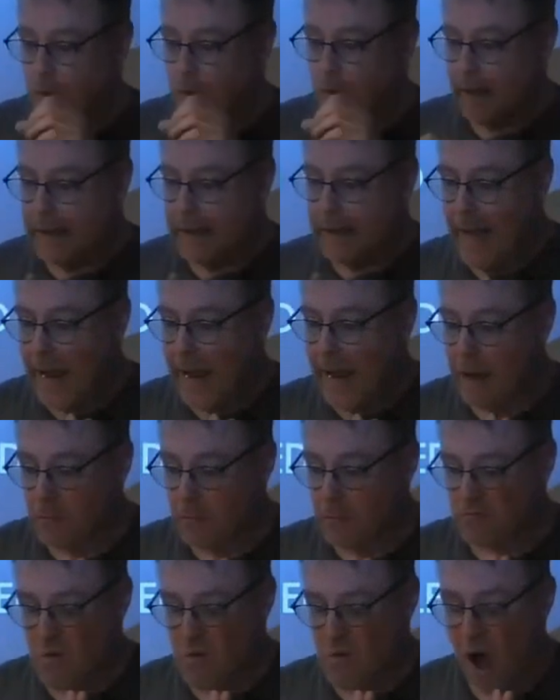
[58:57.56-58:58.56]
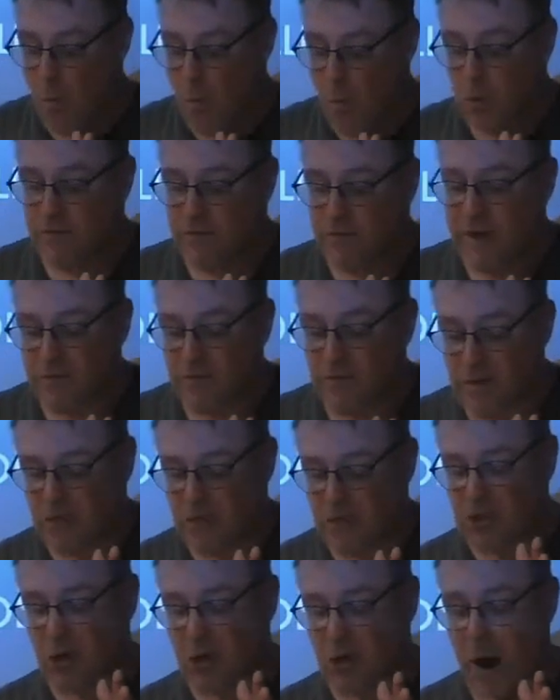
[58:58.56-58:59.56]
again, I wouldn't have even have
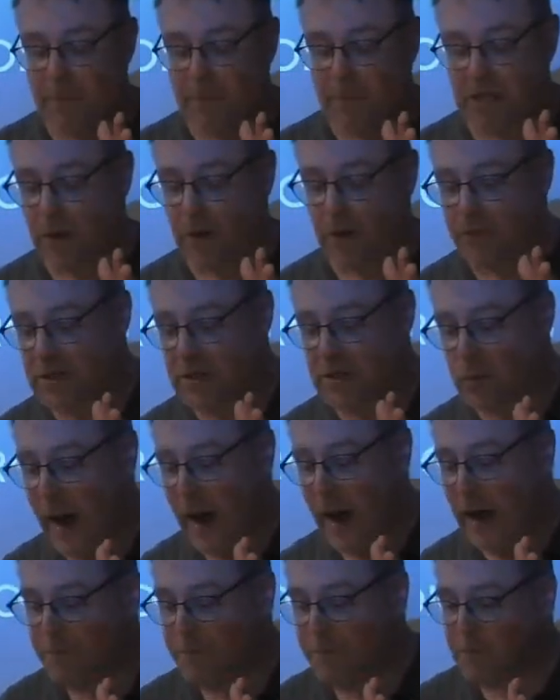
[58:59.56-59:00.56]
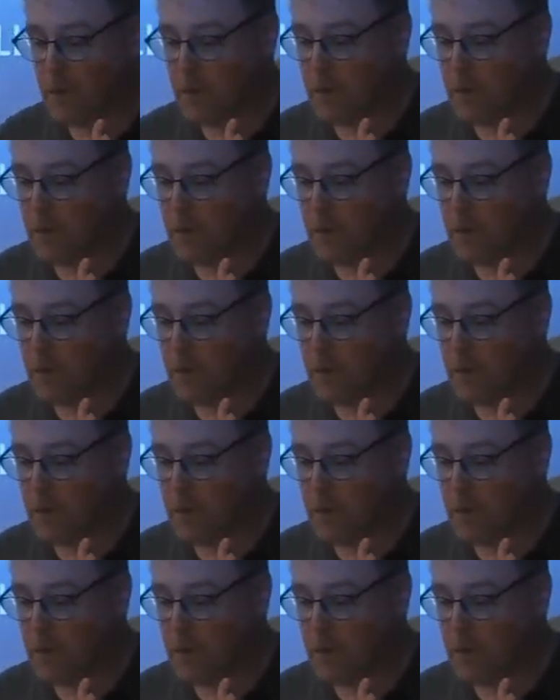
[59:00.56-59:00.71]
described myself this way